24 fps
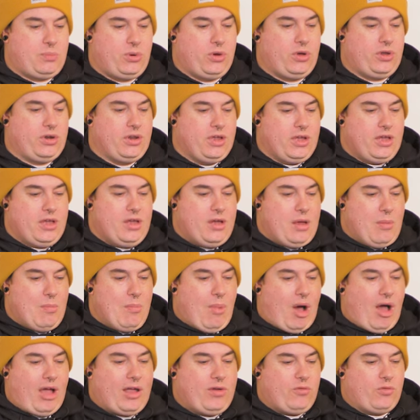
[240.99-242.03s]
But
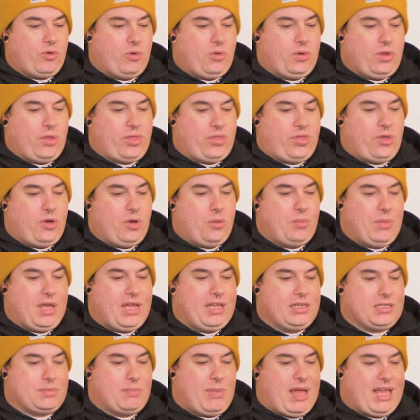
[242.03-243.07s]
my rule of thumb
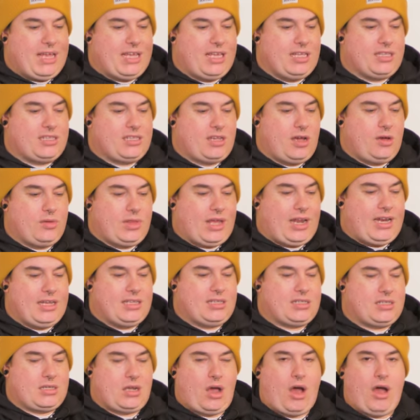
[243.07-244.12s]
is make it so that
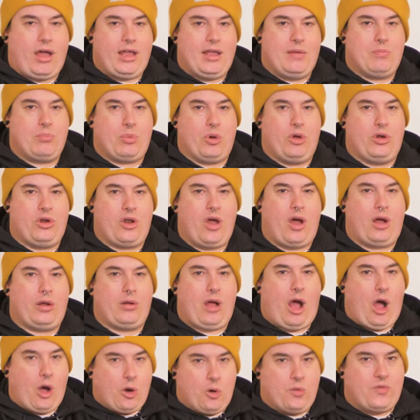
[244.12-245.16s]
it's tight, but
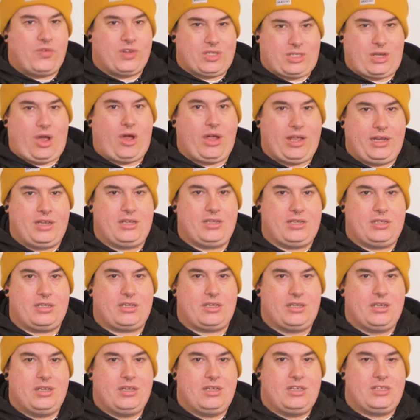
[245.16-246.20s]
not over
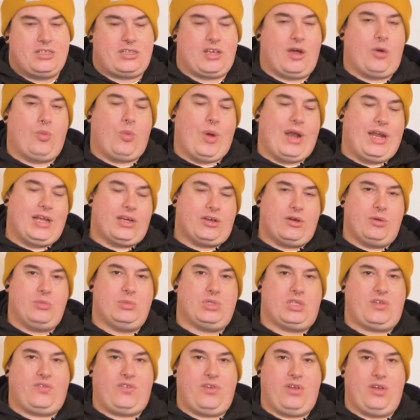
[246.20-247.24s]
tightened. So when it
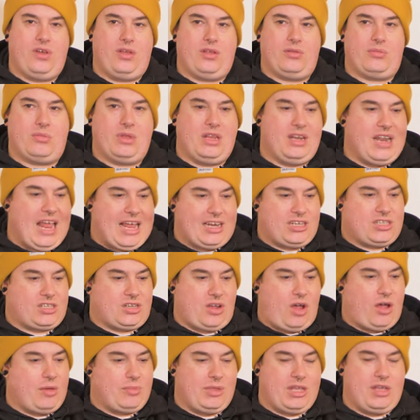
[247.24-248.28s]
comes for the next
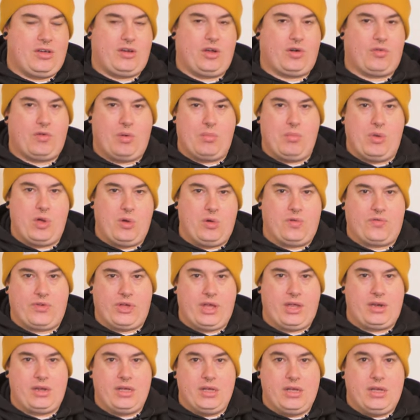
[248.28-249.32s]
time that you've got to remove
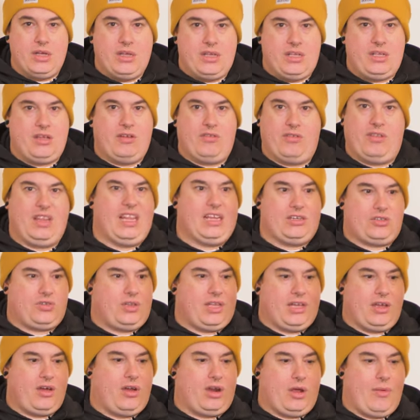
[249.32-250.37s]
it, you
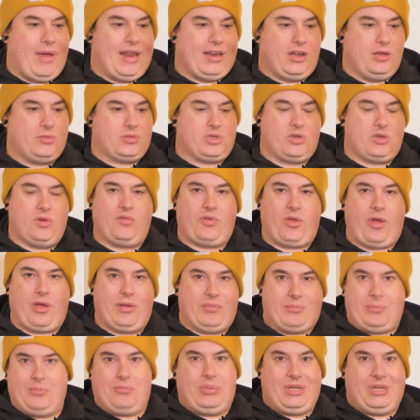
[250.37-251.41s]
literally got to end up sort of
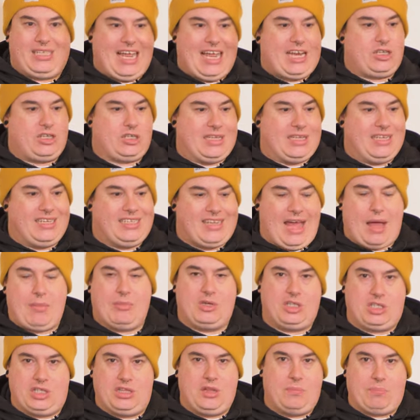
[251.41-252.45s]
like potentially
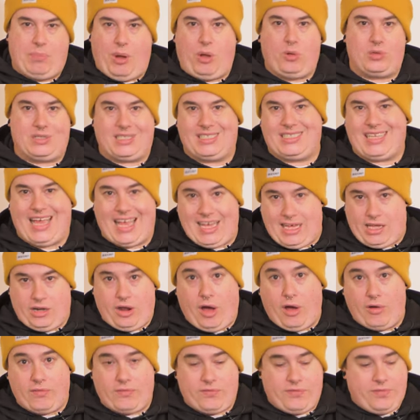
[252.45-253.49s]
damaging the bolt to take it
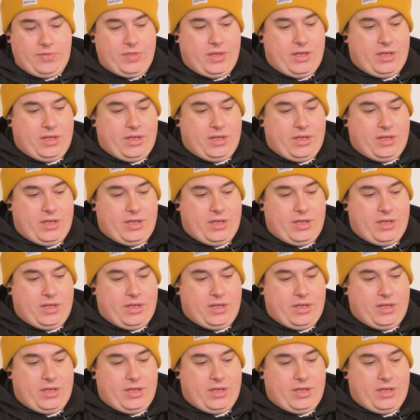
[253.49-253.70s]
off.